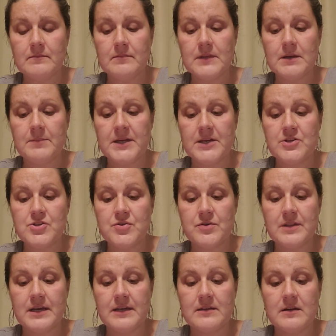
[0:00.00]
making sure
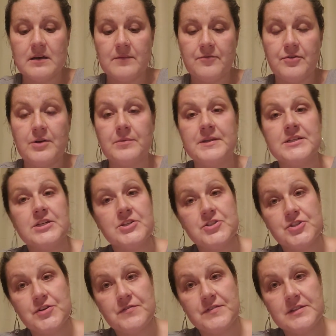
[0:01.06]
that frequently touched
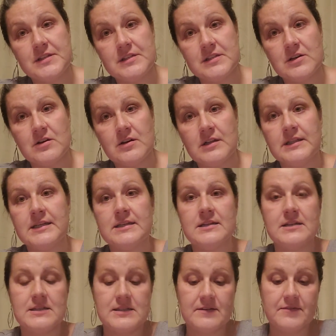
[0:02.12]
surfaces are cleaned and
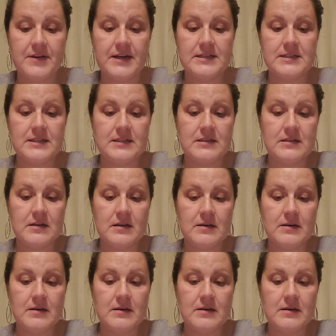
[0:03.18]
disinfected,